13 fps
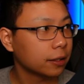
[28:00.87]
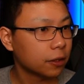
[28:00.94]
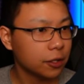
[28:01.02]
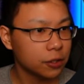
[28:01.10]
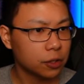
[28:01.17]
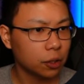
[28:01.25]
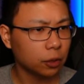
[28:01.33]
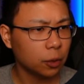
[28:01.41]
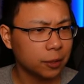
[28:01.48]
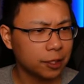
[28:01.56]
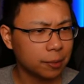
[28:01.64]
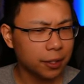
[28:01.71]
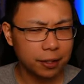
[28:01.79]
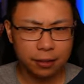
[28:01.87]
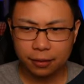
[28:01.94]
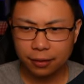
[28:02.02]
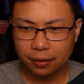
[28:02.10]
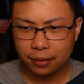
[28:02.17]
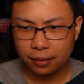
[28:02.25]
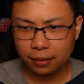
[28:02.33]
can solo with Demytha?
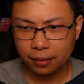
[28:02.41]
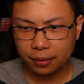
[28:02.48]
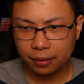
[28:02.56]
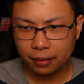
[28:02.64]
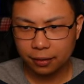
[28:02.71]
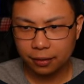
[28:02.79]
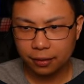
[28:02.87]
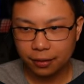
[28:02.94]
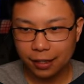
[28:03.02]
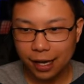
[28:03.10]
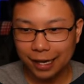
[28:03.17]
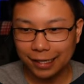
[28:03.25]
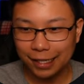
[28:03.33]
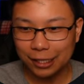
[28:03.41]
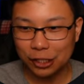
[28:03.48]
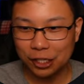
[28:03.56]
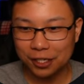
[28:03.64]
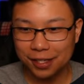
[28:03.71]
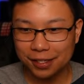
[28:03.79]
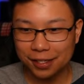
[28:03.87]
I need
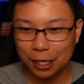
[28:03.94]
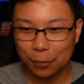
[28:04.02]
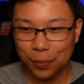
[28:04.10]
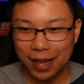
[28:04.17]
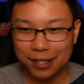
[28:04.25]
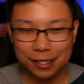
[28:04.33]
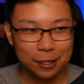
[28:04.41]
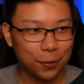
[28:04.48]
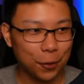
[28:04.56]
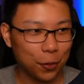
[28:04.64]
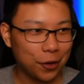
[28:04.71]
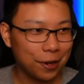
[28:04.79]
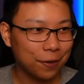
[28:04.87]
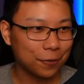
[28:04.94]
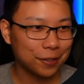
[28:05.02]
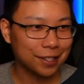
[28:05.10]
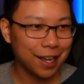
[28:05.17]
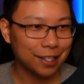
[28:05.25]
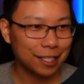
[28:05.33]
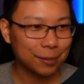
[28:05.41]
Jesus to get past Silver three for
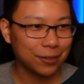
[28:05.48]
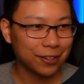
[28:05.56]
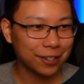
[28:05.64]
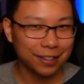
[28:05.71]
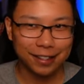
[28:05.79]
Tag Team Arena.